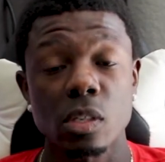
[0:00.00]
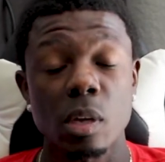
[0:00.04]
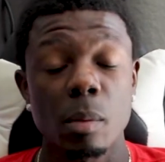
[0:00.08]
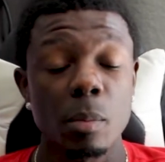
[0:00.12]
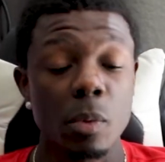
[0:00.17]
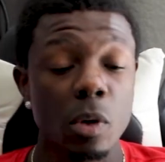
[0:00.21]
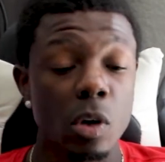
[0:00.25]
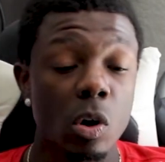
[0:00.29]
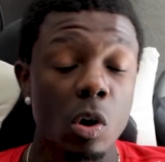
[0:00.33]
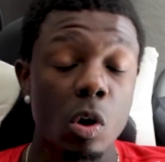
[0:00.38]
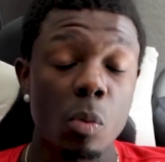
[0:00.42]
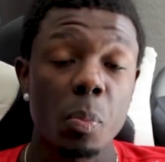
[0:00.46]
I'm going
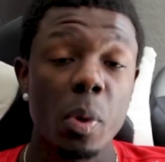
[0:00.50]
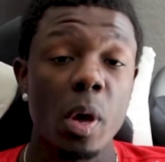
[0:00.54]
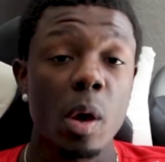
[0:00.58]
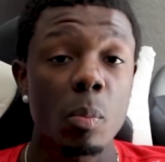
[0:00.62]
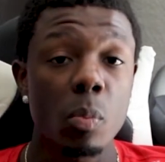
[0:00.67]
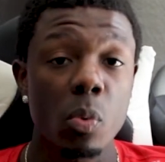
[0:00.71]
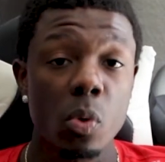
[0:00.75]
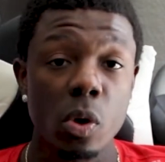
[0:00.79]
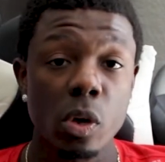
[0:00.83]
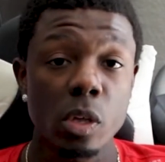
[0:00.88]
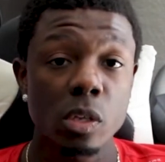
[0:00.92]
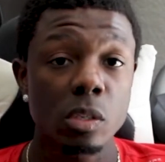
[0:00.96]
to call Pep
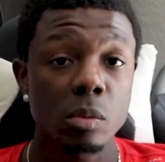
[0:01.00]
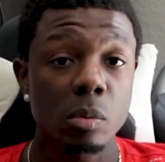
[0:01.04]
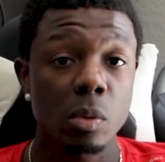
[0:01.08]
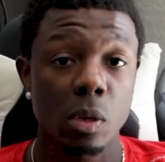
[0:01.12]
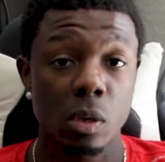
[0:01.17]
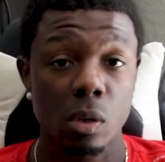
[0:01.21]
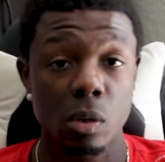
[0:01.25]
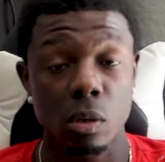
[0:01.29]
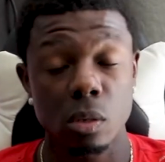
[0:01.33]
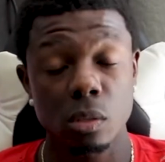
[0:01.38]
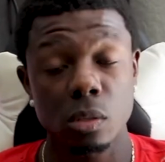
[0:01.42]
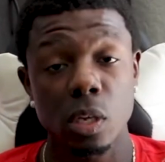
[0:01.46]
Boys, I'm going
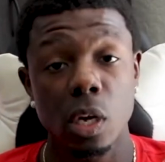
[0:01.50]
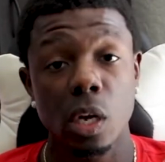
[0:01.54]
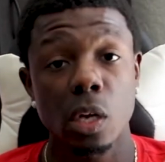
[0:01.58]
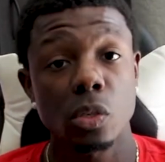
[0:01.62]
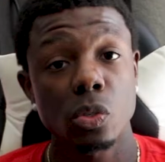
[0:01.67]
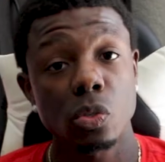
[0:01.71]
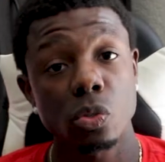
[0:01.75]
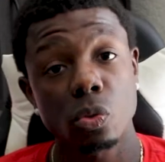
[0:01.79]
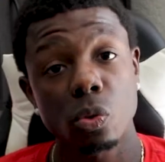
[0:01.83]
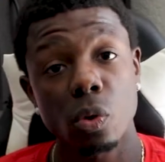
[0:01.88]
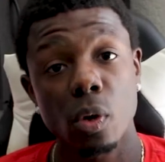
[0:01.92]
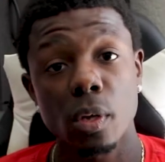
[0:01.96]
to call
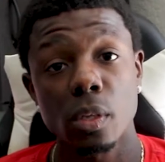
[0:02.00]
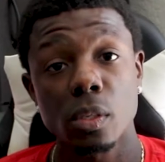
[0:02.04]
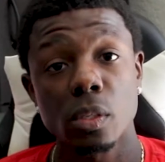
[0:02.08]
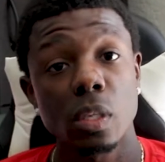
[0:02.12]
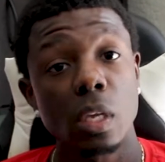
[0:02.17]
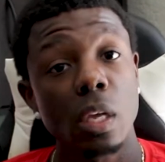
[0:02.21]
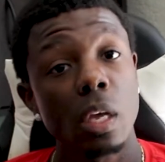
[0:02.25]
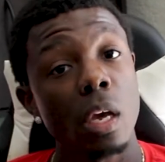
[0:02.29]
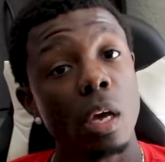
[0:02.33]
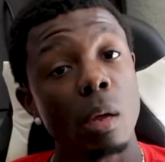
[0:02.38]
Paris Choice,